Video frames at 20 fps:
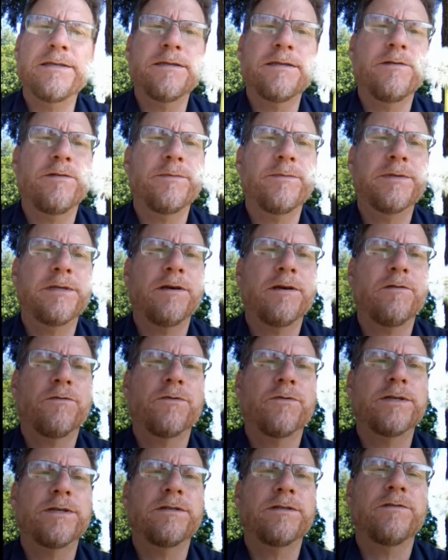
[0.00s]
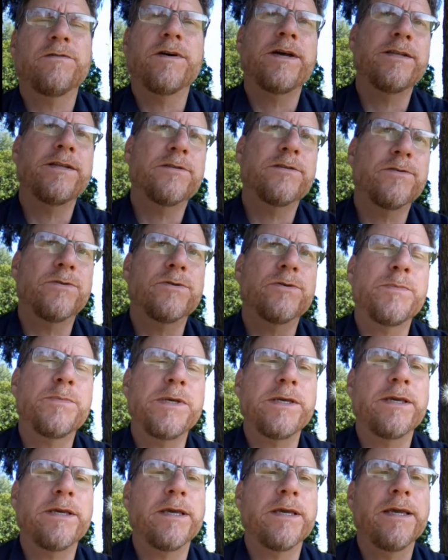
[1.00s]
pieces of himself for us to find, so to
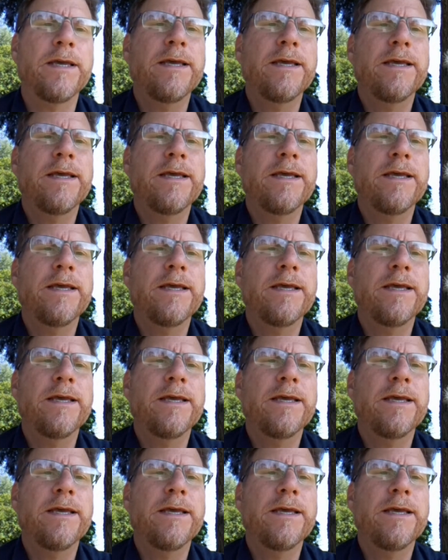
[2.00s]
speak,